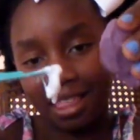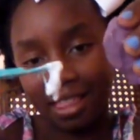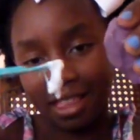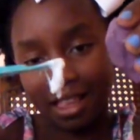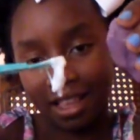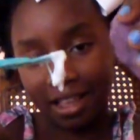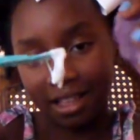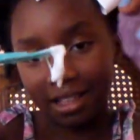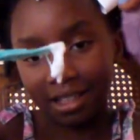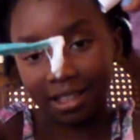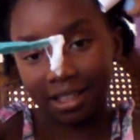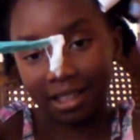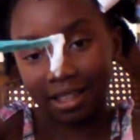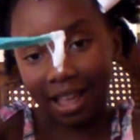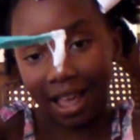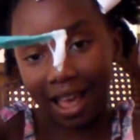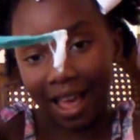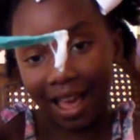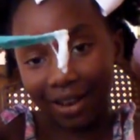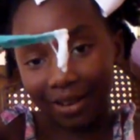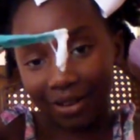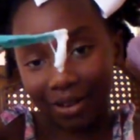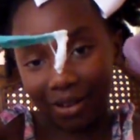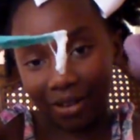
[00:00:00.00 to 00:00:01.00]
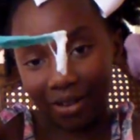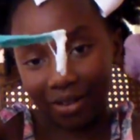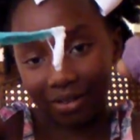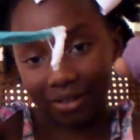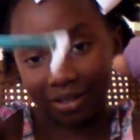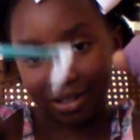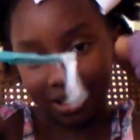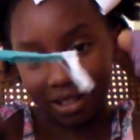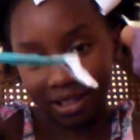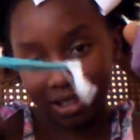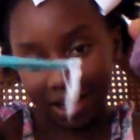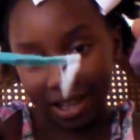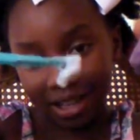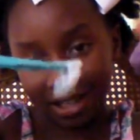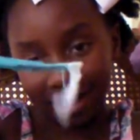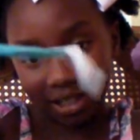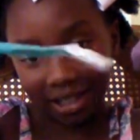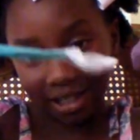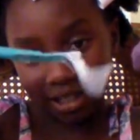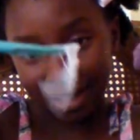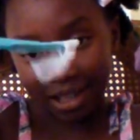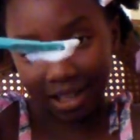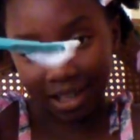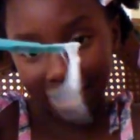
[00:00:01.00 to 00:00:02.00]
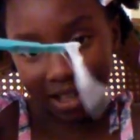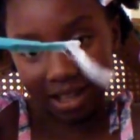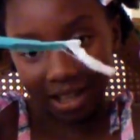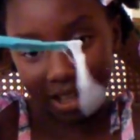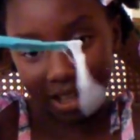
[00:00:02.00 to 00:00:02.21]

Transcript: this at all, does it?